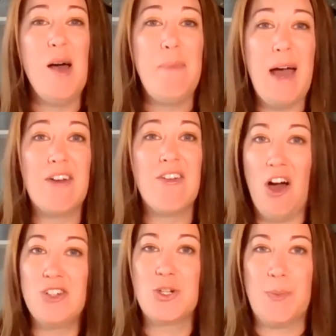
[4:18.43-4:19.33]
about
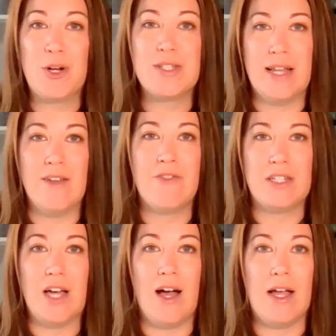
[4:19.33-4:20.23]
100% of the
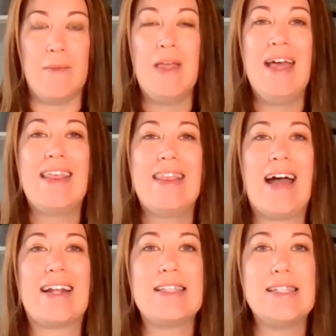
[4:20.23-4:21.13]
time.
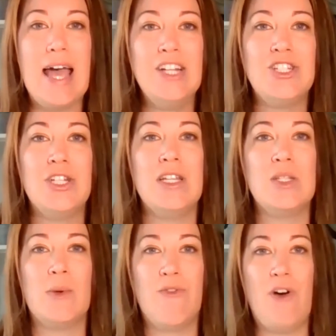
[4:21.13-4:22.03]
That attention is
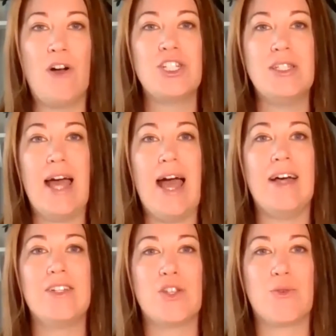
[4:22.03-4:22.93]
what functions
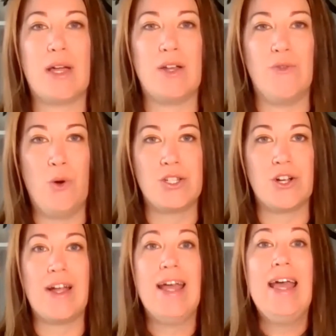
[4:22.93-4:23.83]
as the
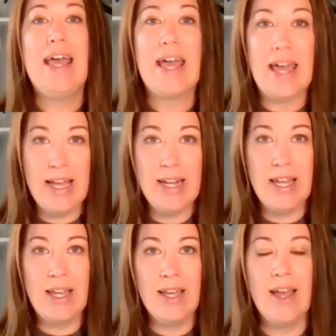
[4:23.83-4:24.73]
reinforcer.
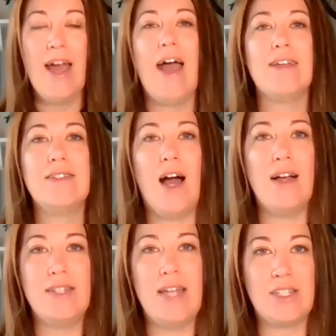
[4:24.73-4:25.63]
Hitting has
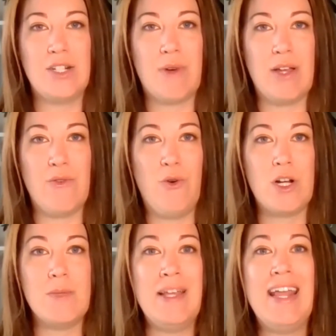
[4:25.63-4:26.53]
contacted
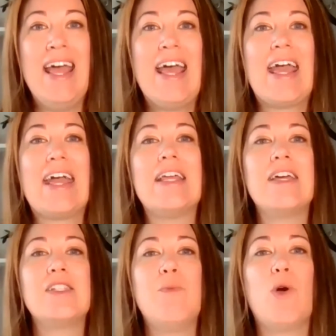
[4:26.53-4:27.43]
reinforcement. Hitting
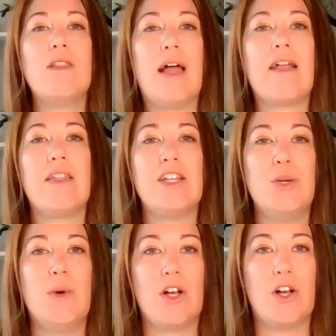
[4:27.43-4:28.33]
is more likely
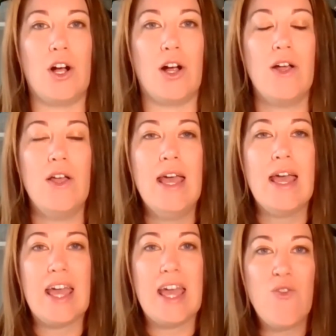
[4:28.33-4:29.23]
to occur.
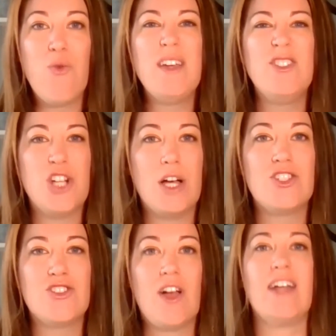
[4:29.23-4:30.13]
If we
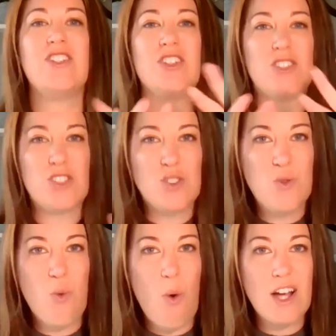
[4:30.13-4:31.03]
just try to
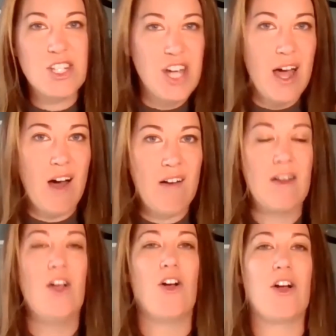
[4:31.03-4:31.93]
squash out
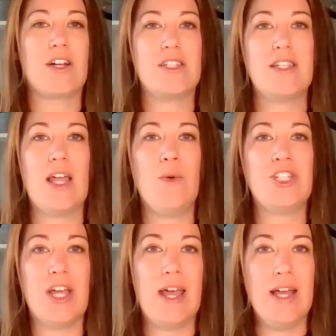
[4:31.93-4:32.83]
or extinguish
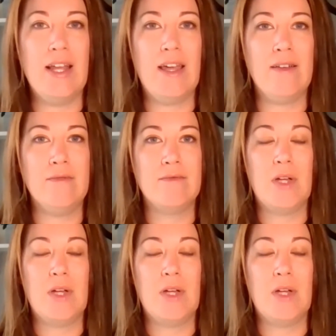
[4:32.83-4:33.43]
hitting,